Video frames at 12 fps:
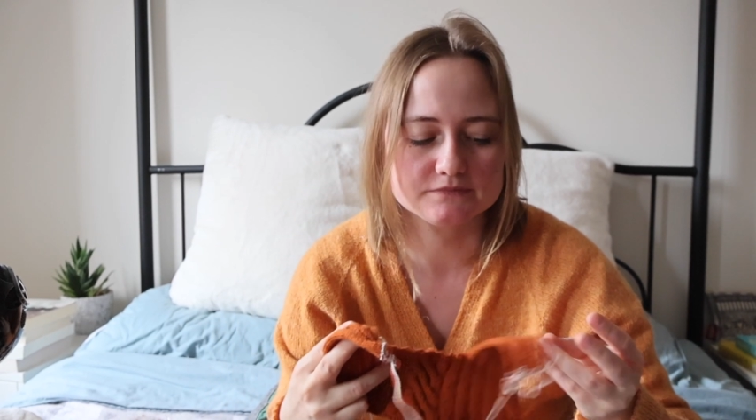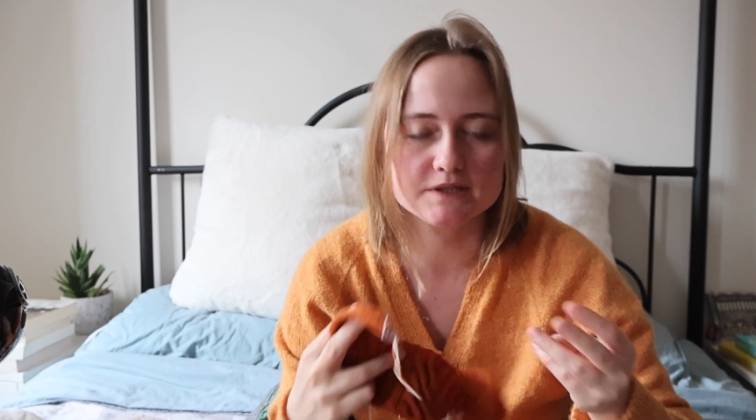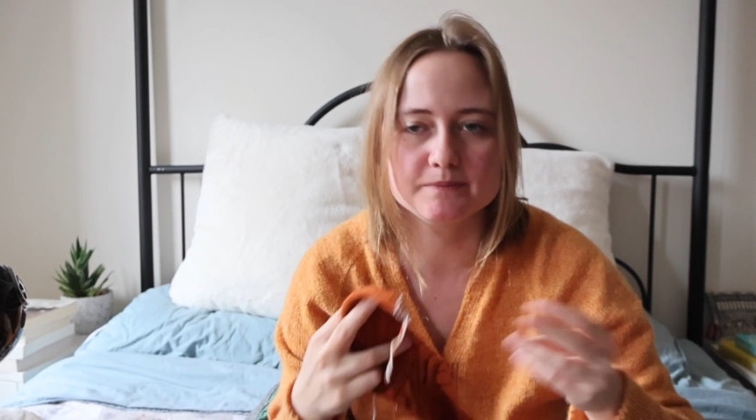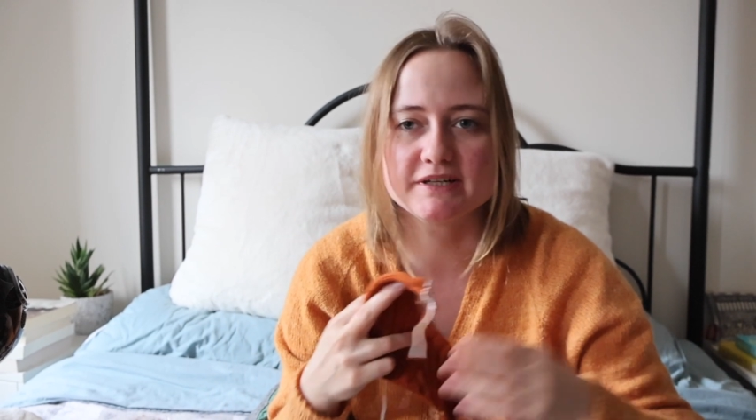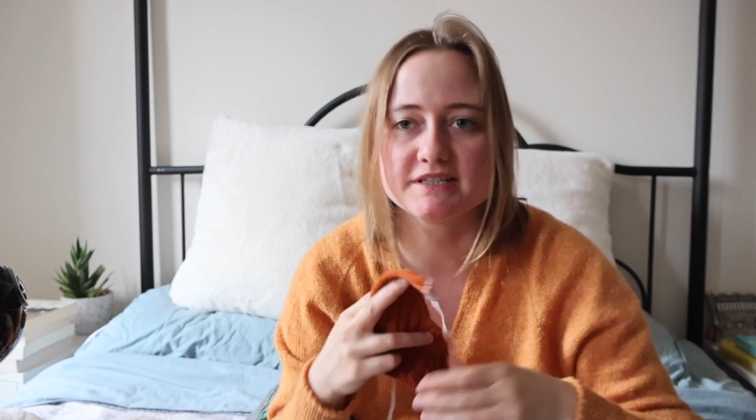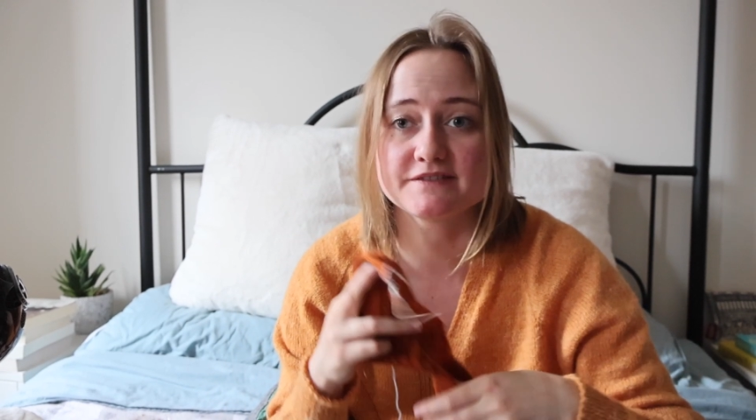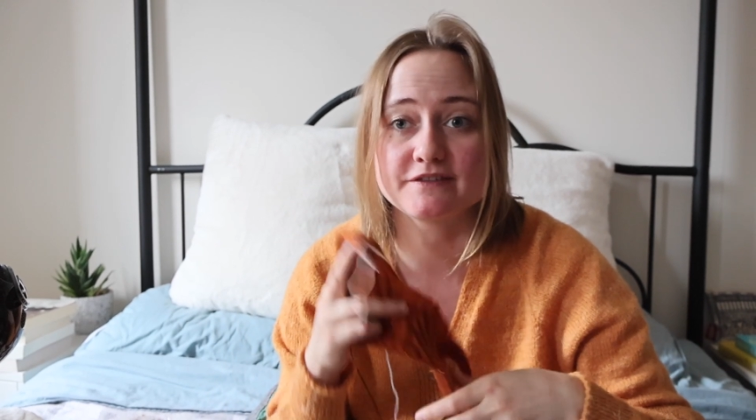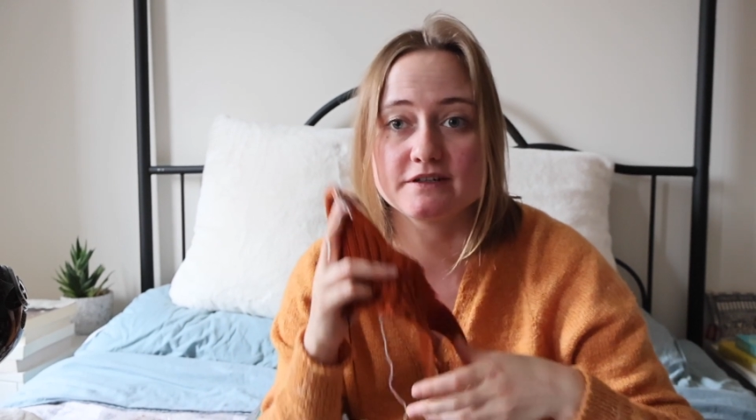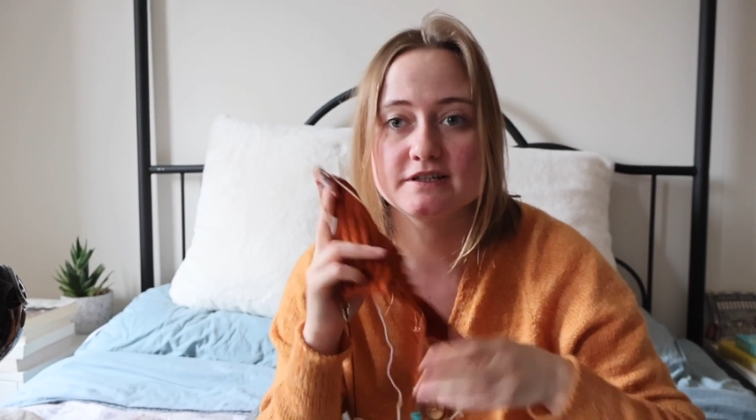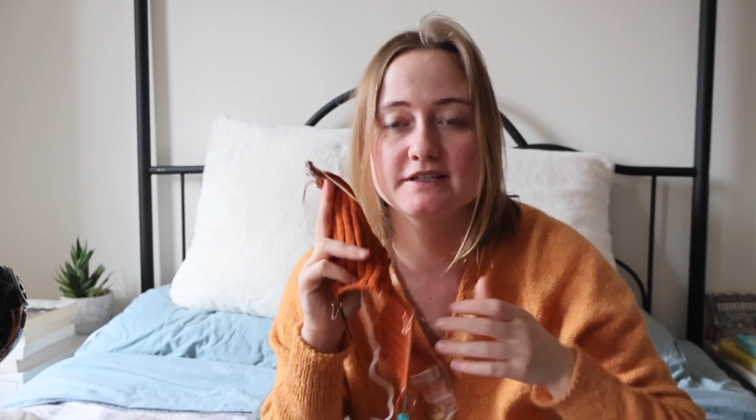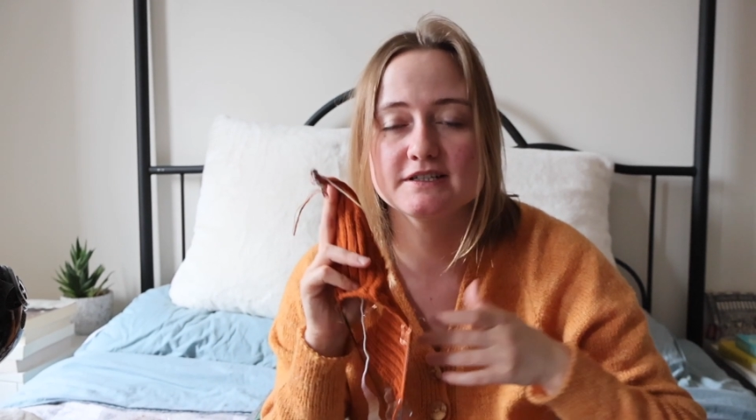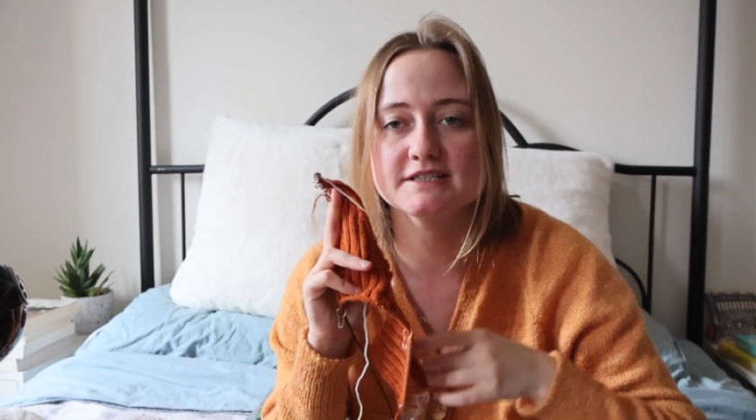But it's
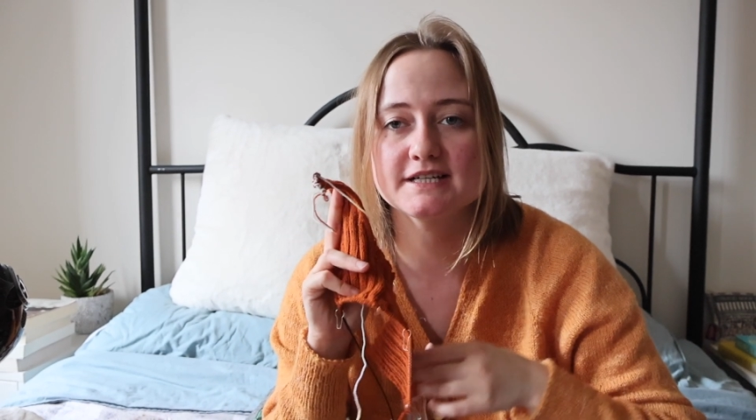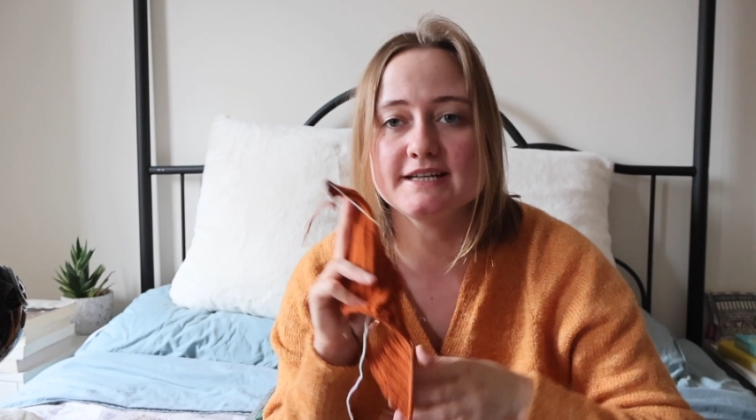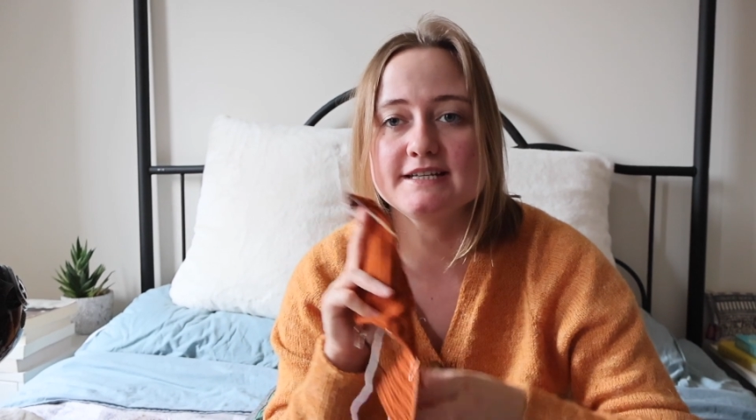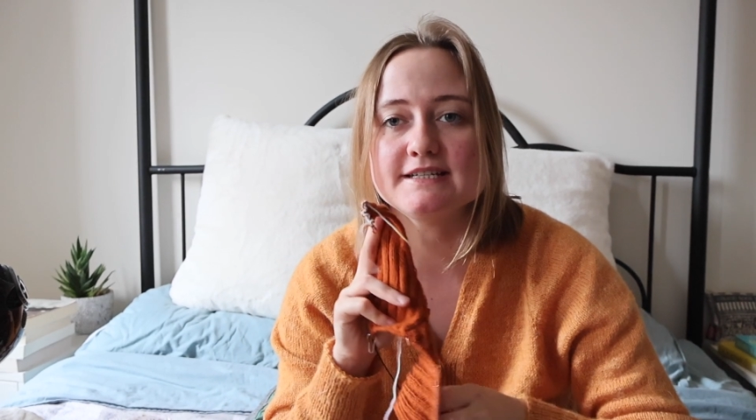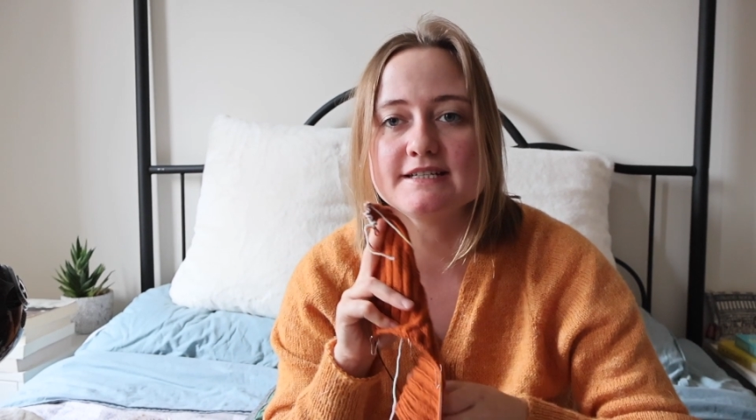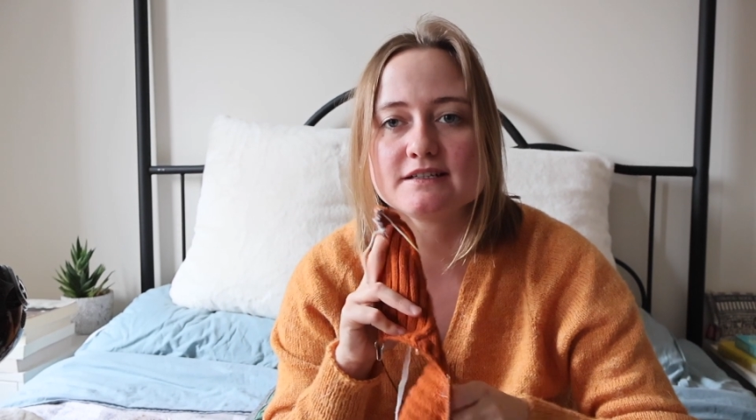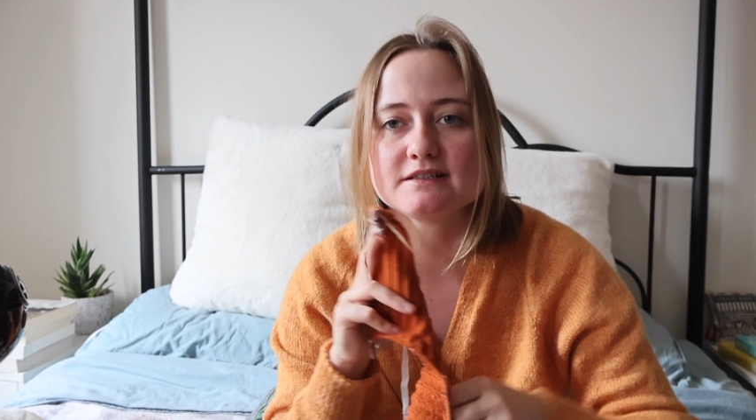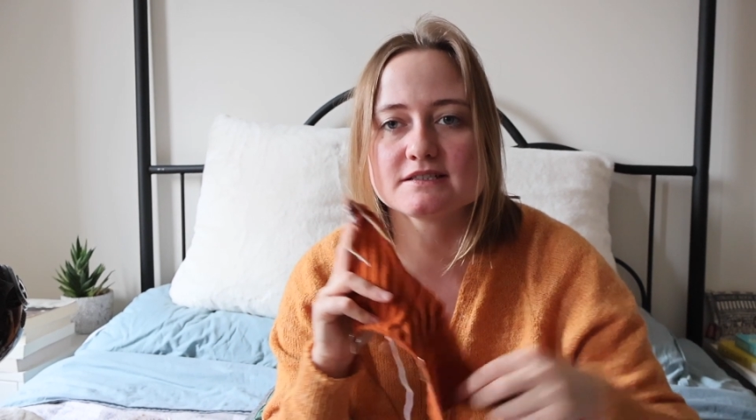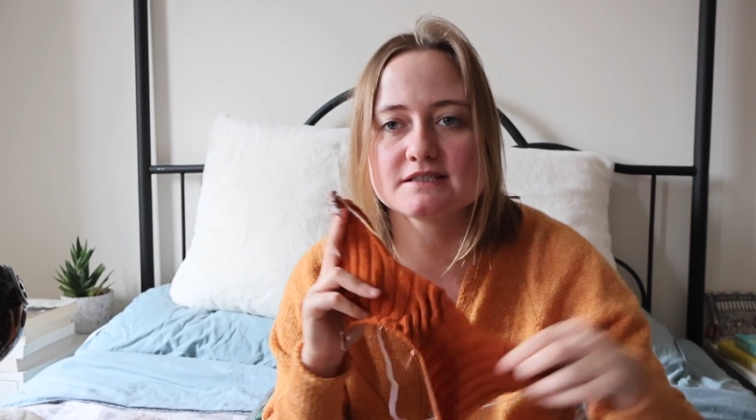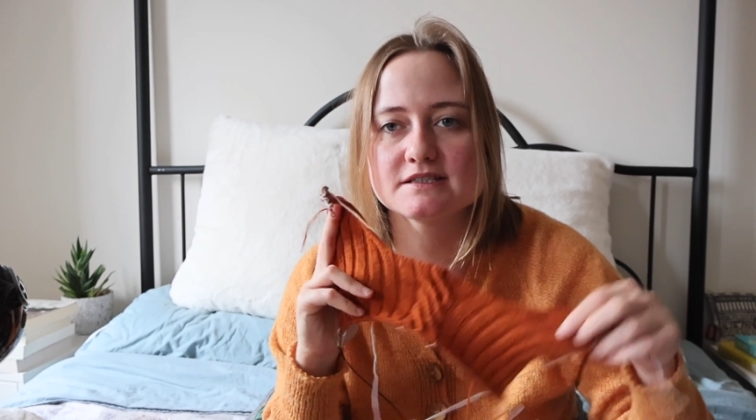very tiny needles,